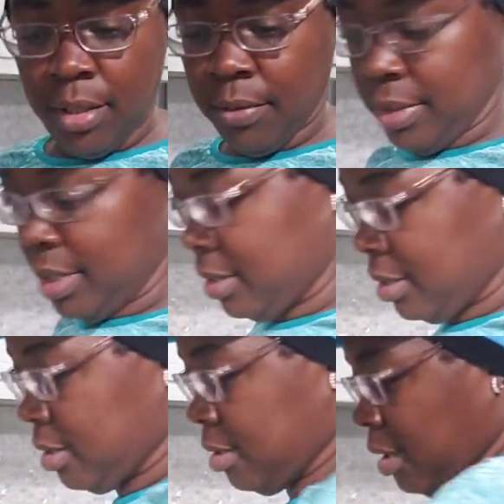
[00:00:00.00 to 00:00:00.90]
Oh,
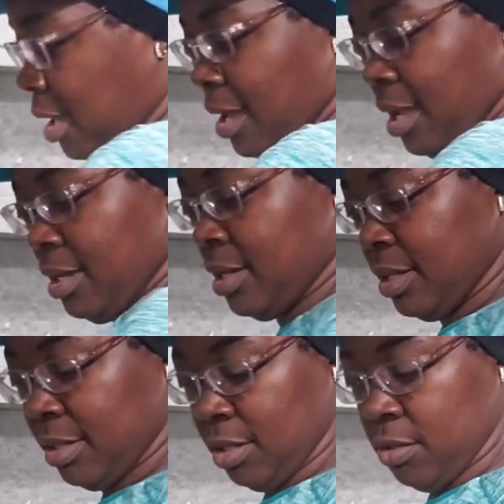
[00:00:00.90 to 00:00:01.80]
these? I hate
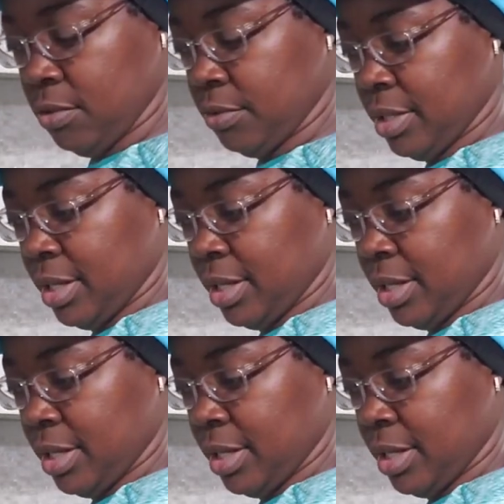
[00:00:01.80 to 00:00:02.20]
these stoves